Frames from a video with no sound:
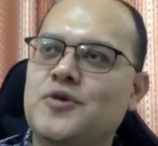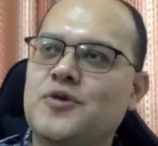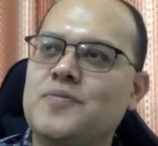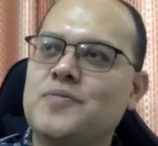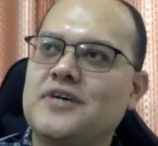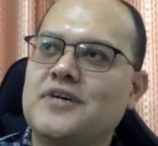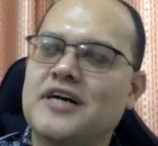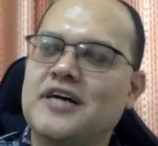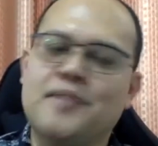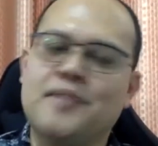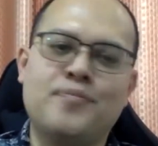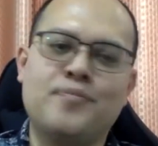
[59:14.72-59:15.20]

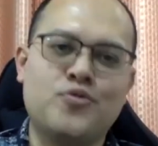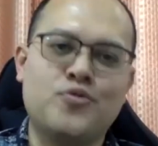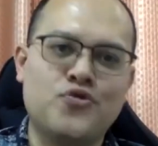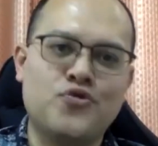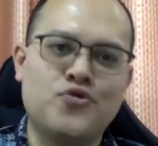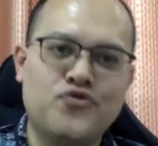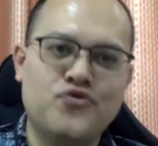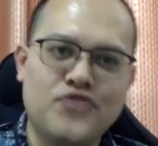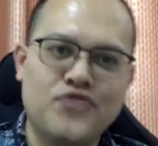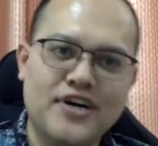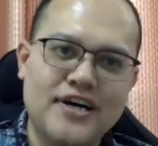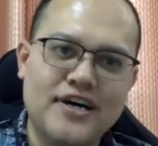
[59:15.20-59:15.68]

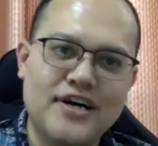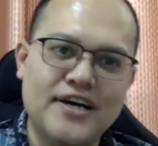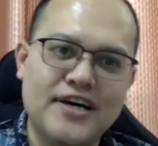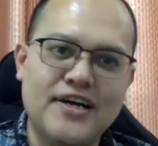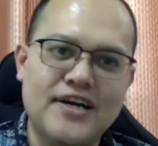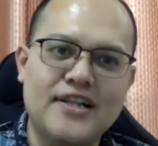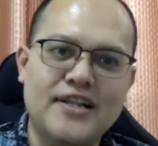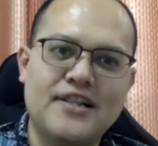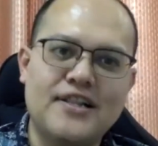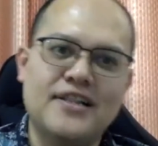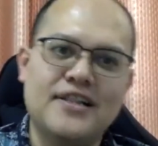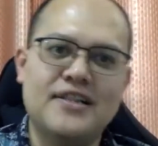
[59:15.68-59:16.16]

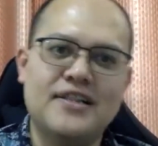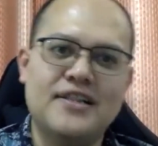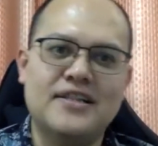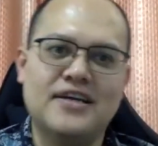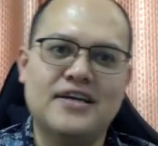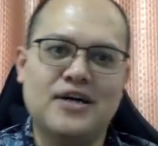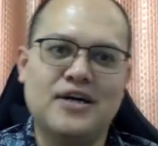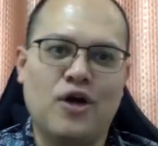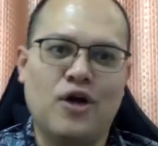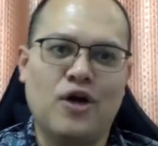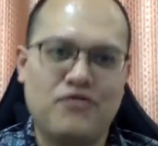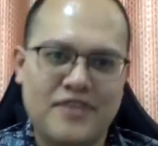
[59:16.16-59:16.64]

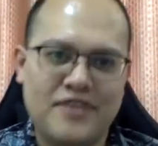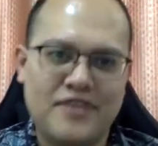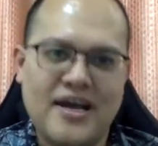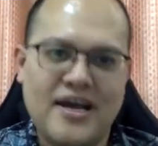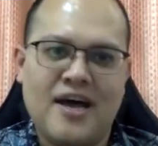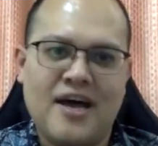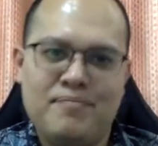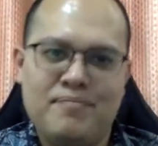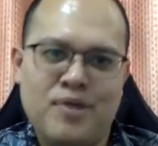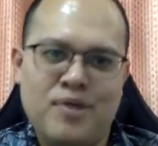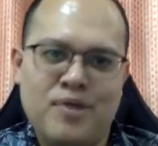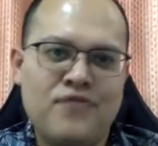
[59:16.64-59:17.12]
approval of
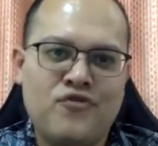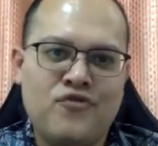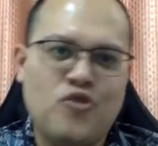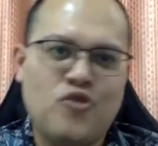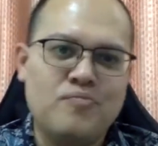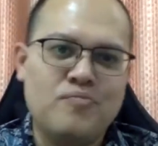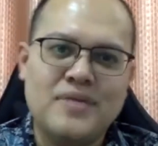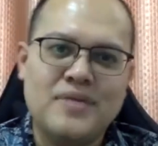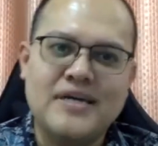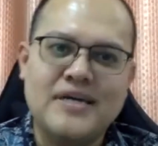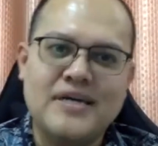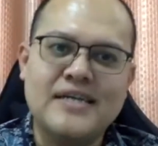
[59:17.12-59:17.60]
their
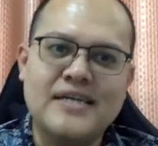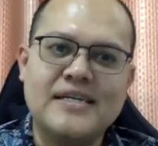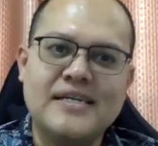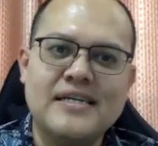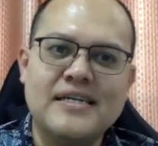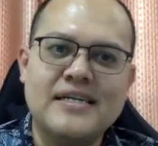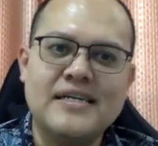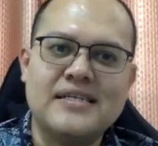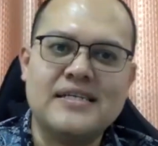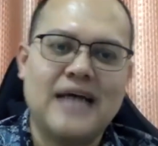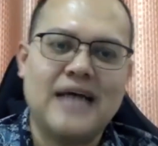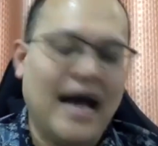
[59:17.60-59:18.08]

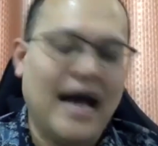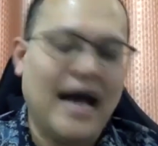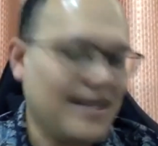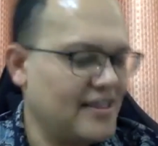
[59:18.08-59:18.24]
performance, I